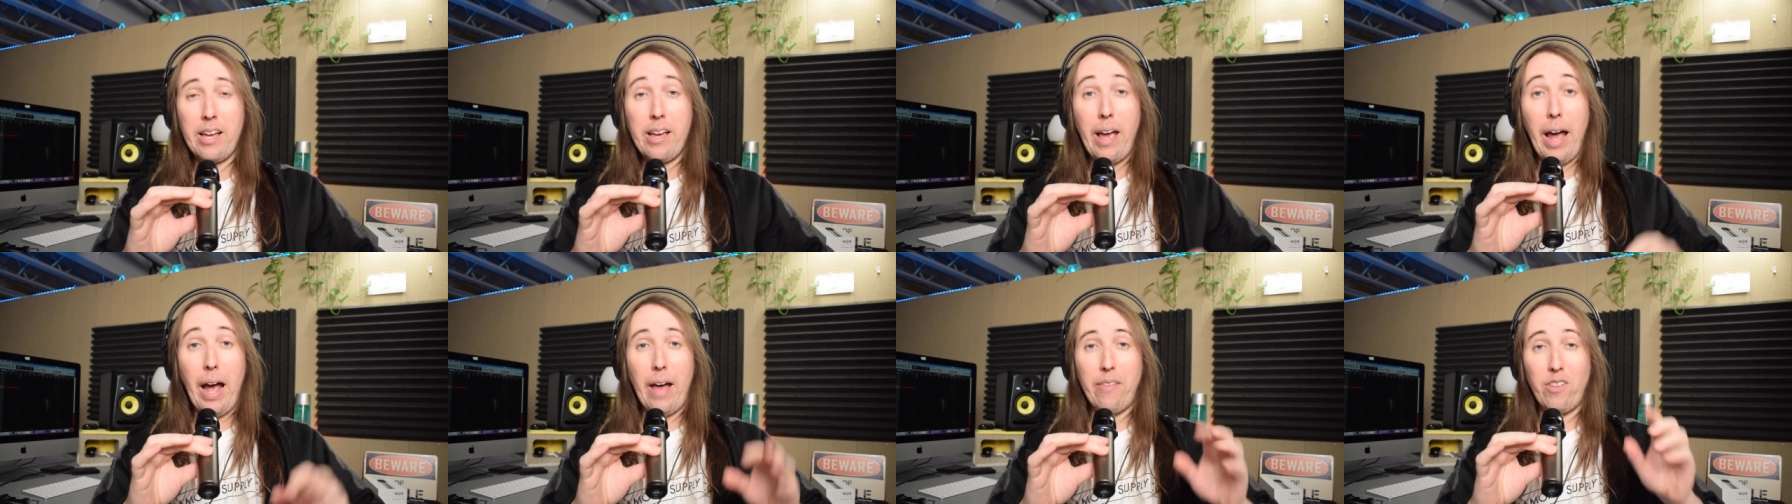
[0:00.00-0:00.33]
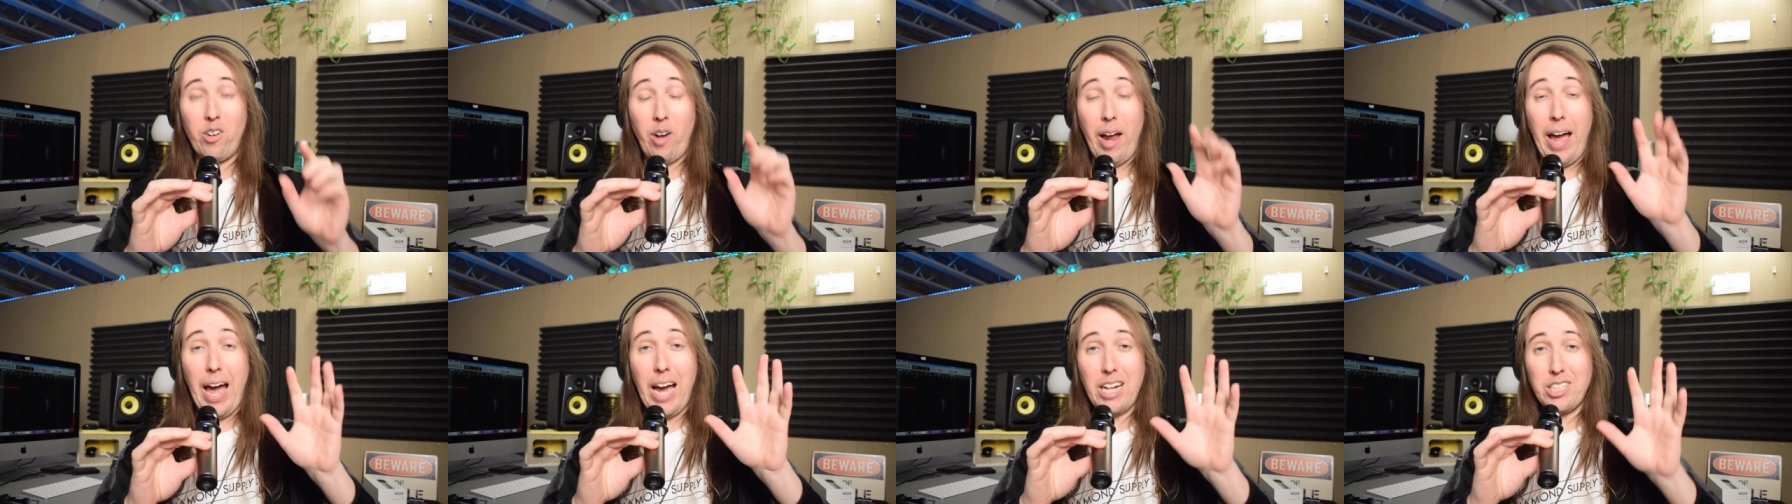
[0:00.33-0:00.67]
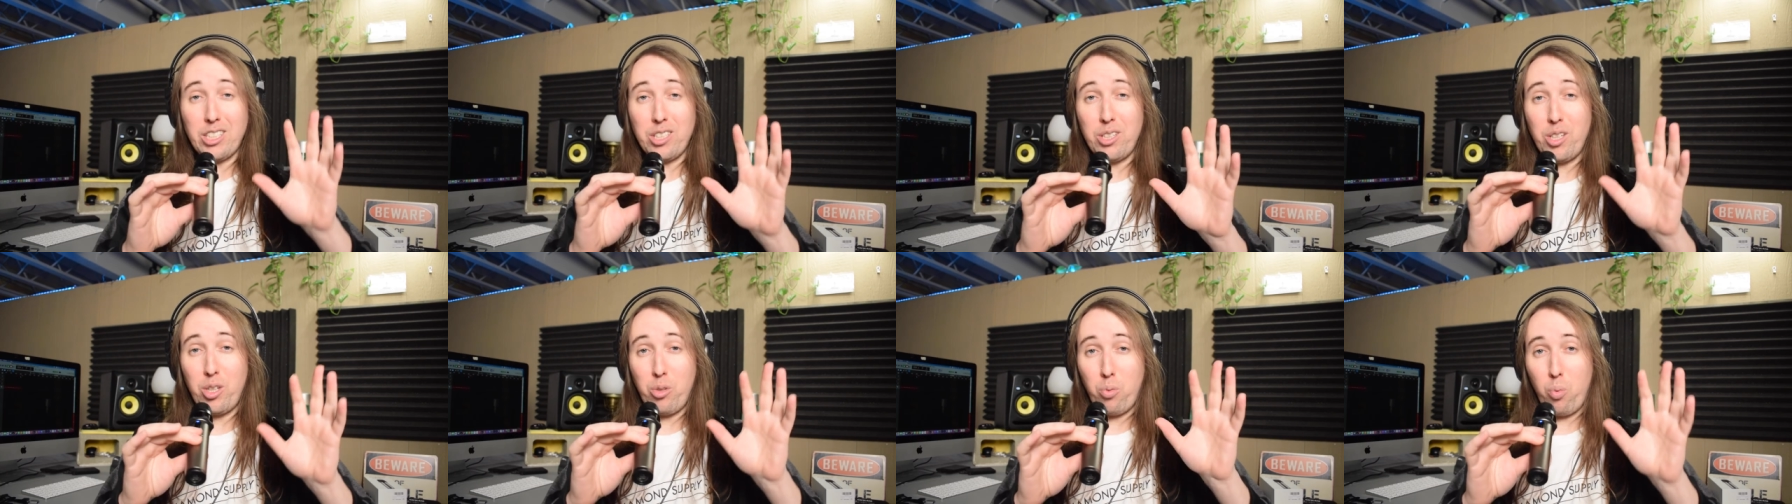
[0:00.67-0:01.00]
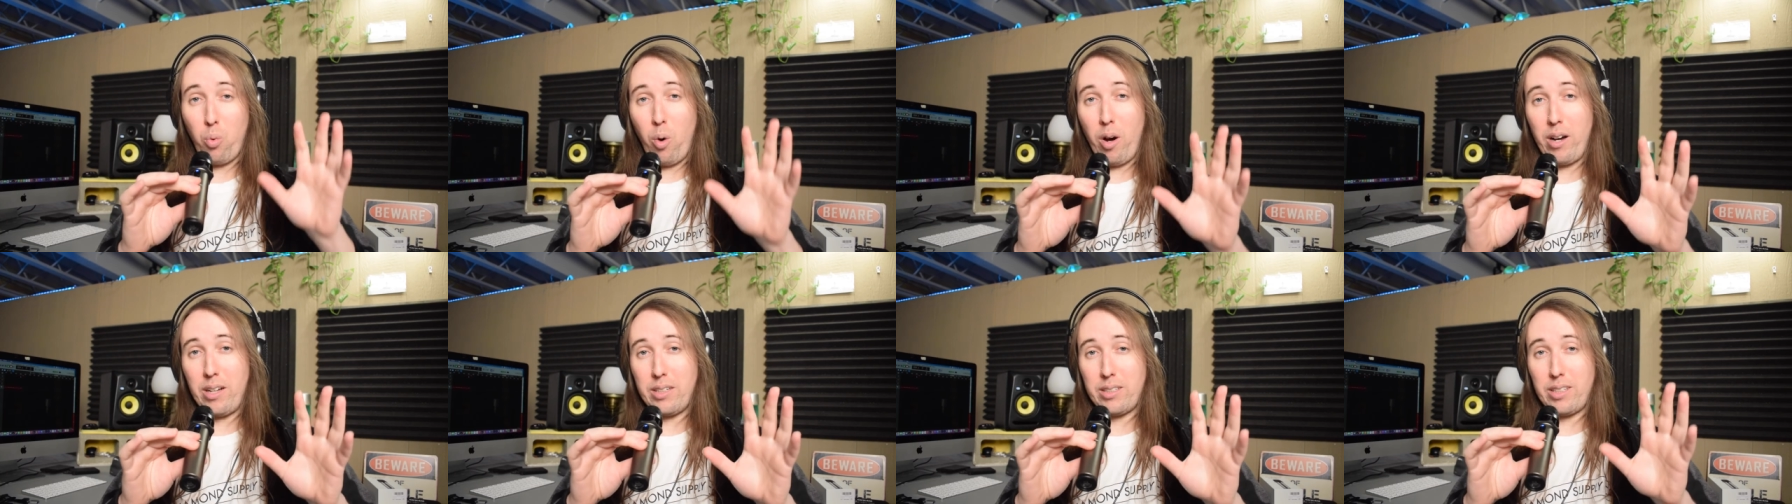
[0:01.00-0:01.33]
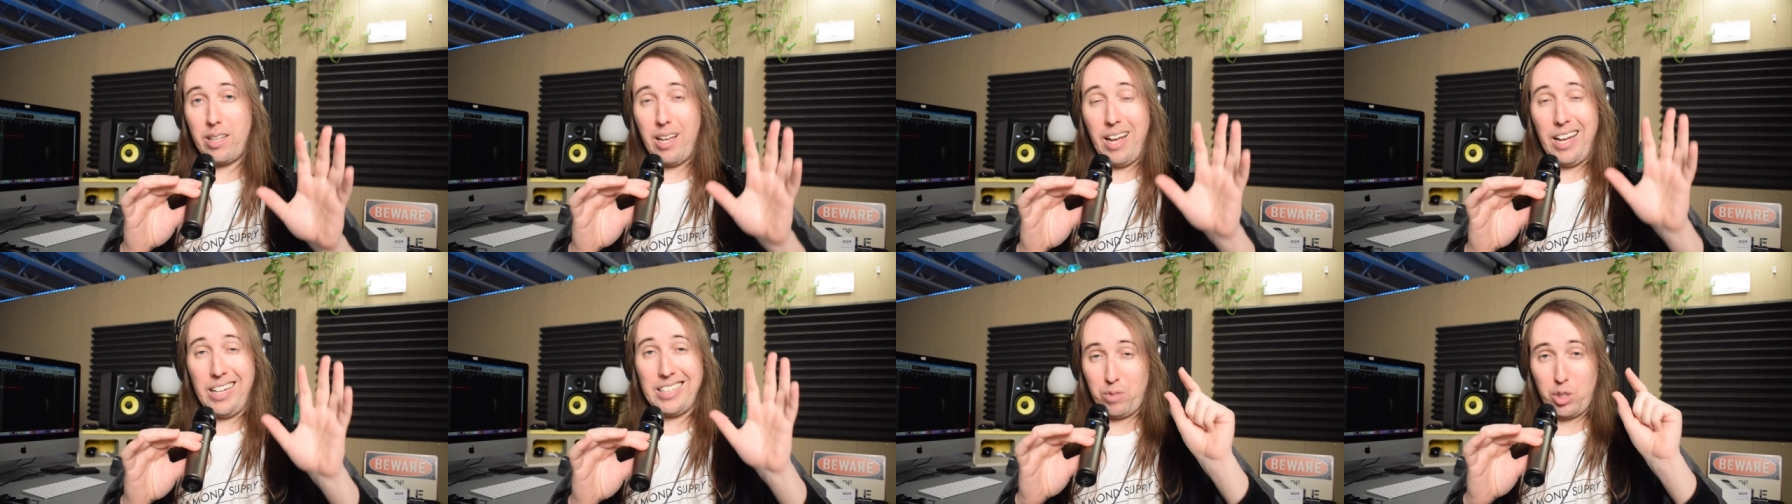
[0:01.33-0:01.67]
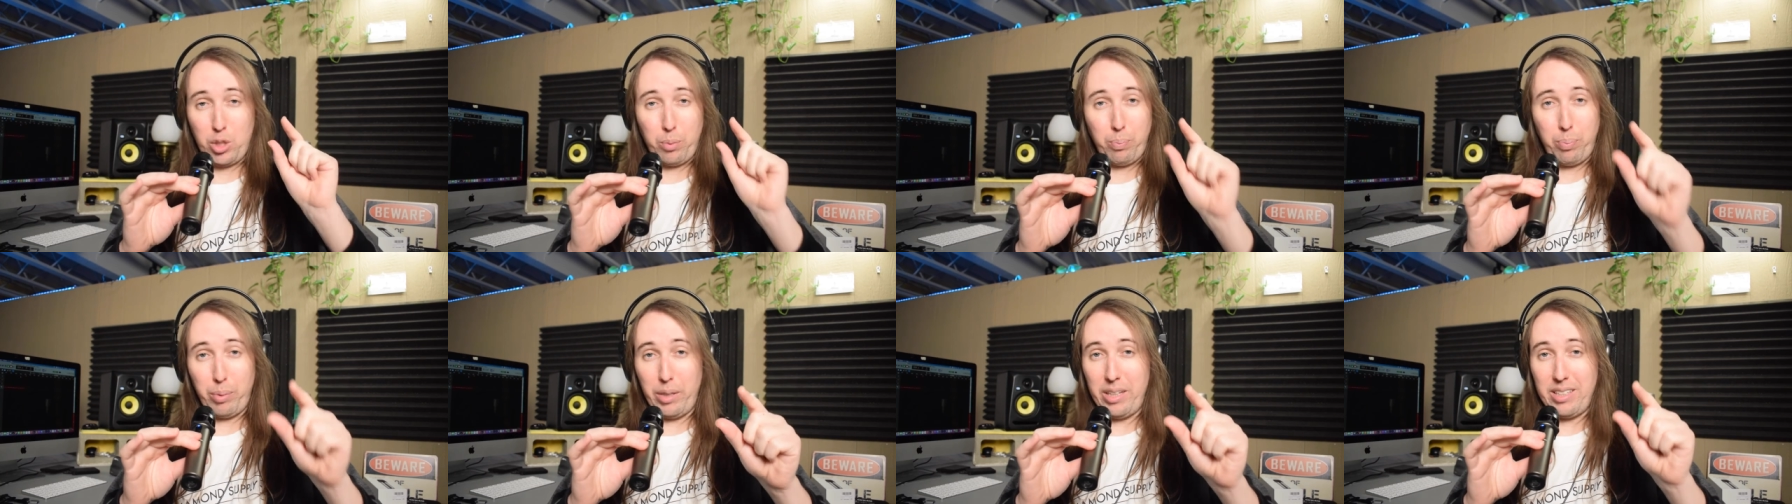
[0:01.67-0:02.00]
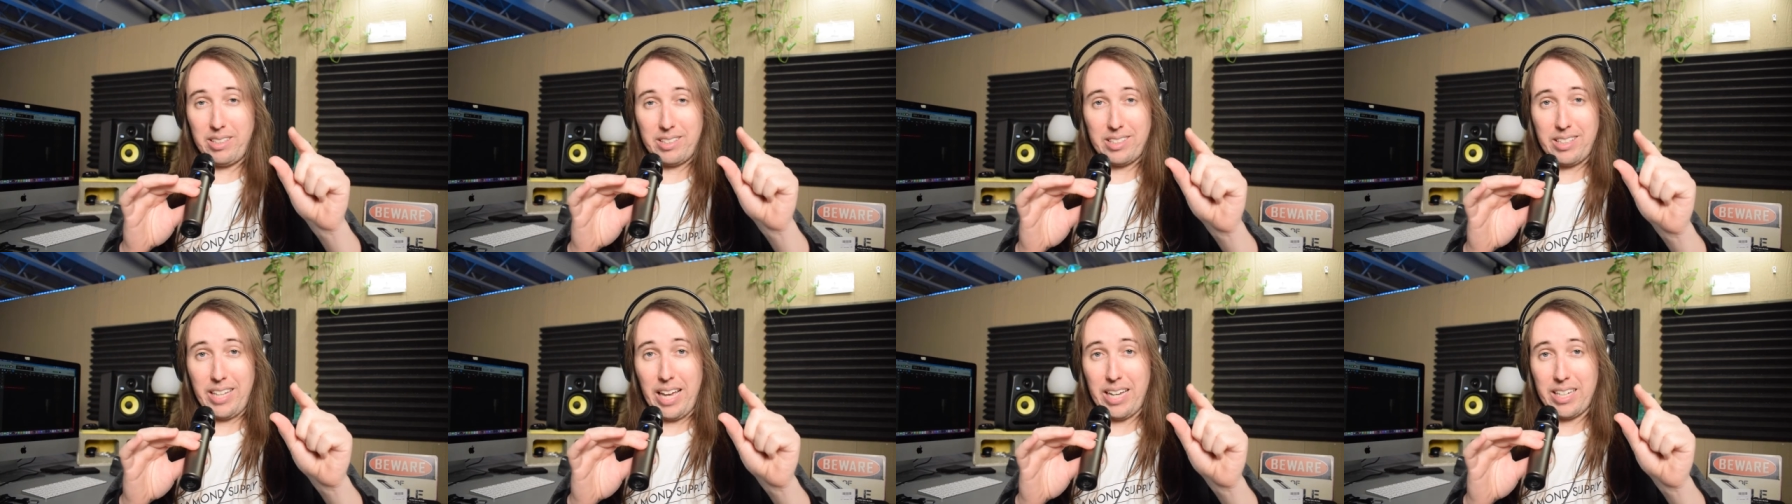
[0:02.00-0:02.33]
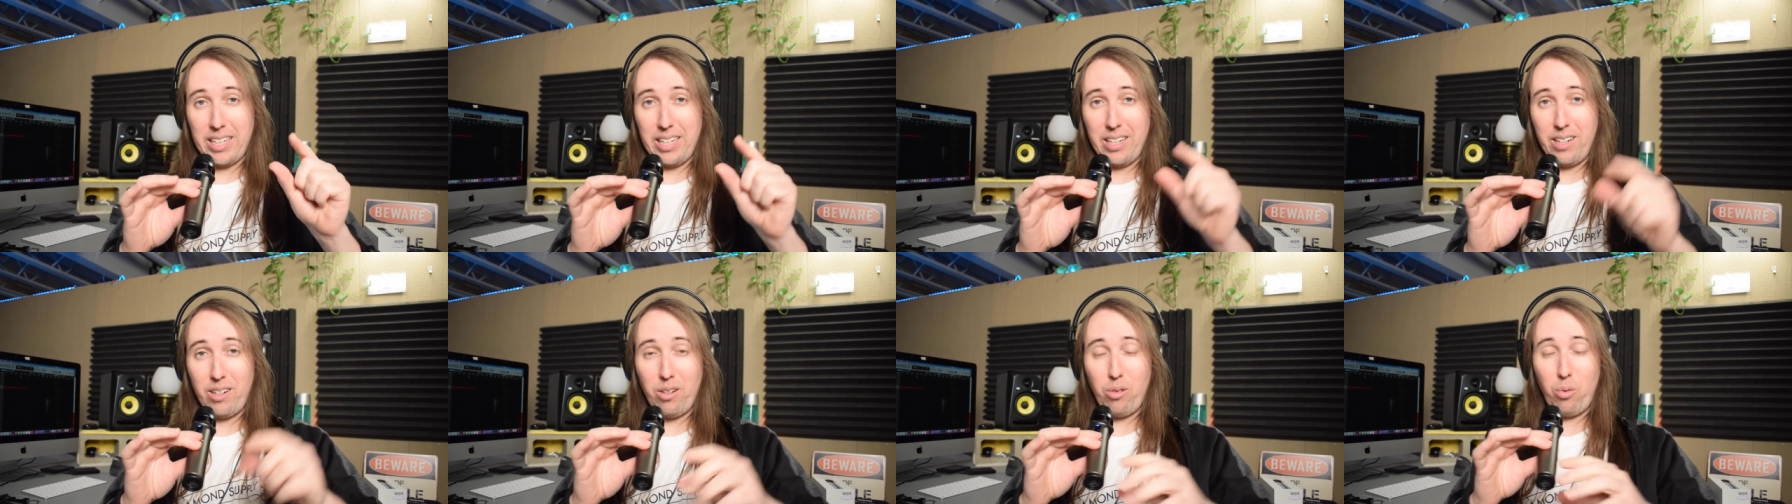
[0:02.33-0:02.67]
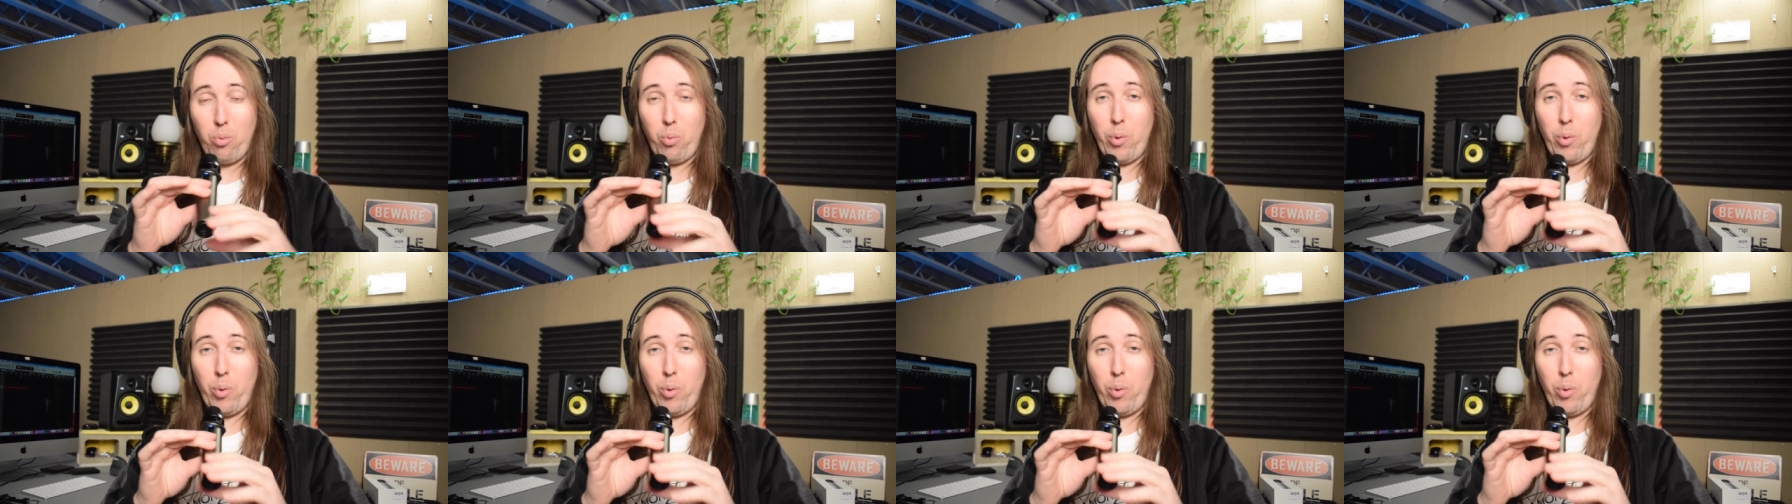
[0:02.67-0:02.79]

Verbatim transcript: and there actually was a split second